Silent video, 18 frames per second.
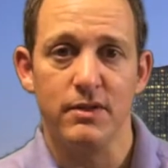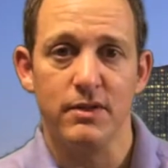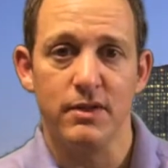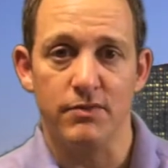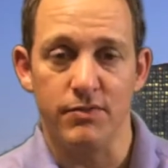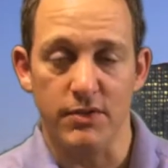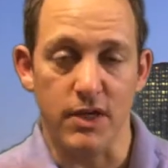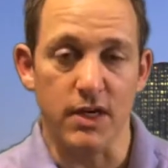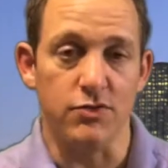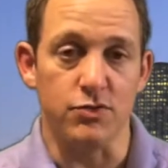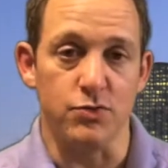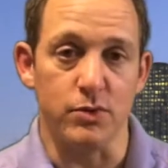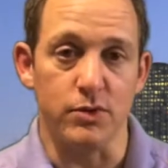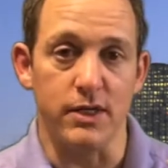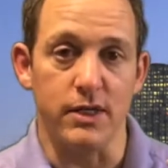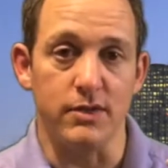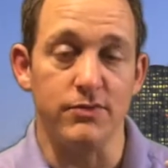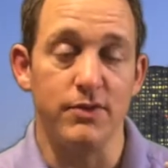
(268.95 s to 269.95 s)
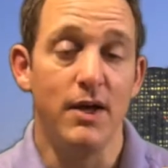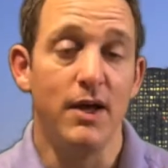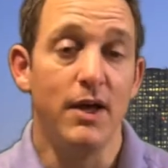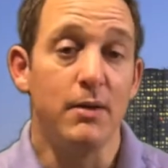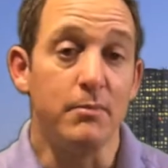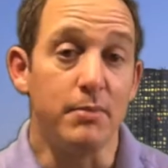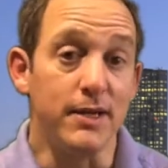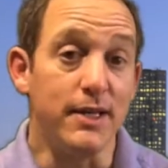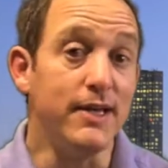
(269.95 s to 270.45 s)
if it gives relief,
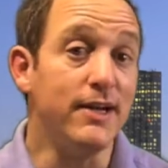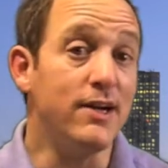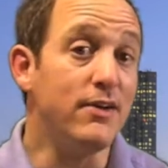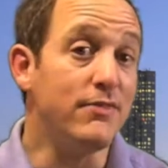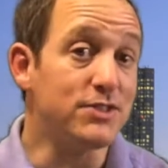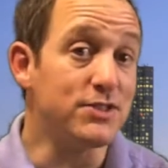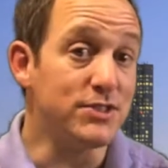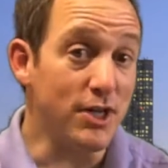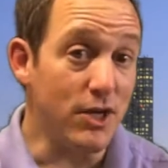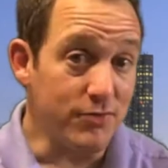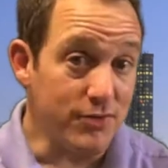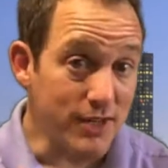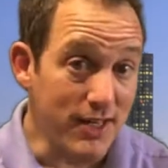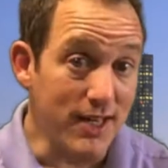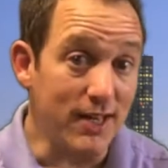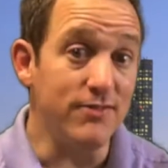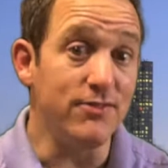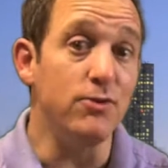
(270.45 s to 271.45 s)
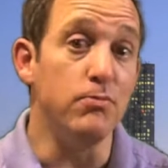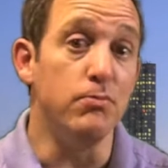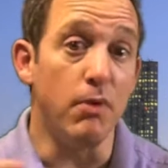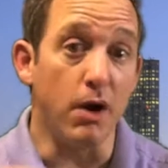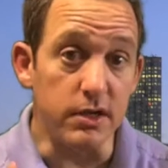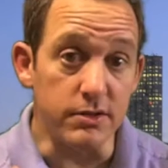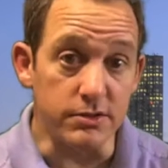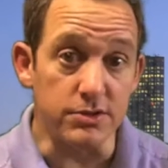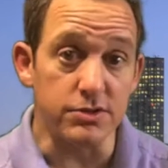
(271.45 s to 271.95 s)
but in and of itself can give you
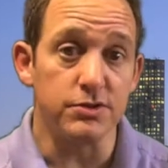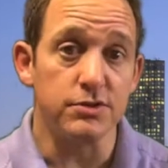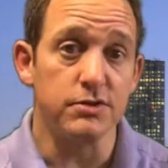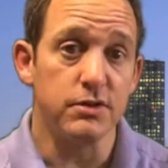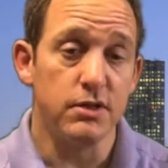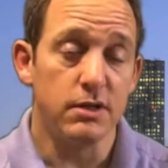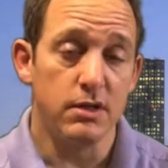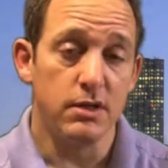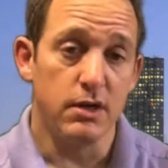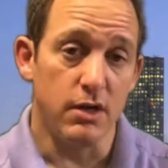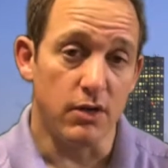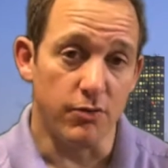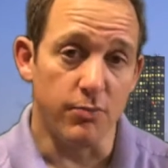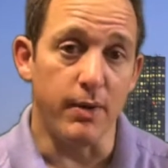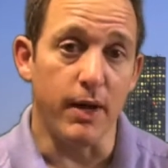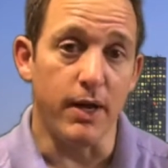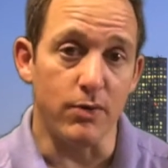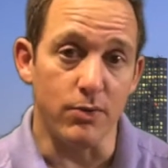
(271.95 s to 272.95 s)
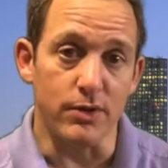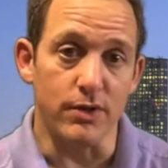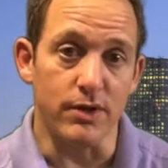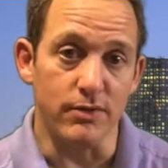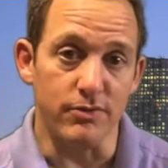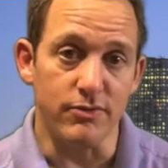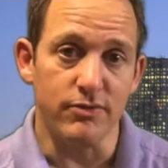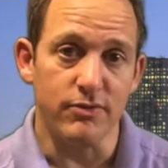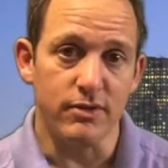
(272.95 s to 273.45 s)
months of pain
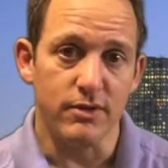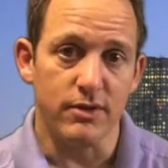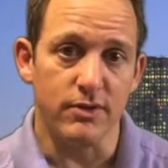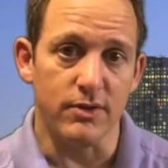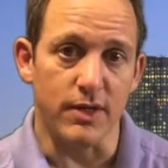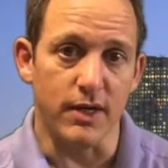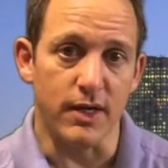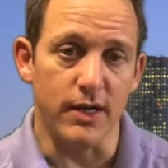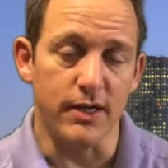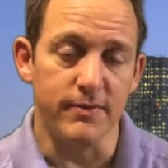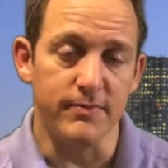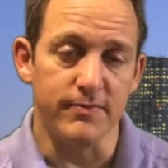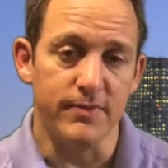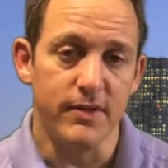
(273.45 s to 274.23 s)
relief, okay?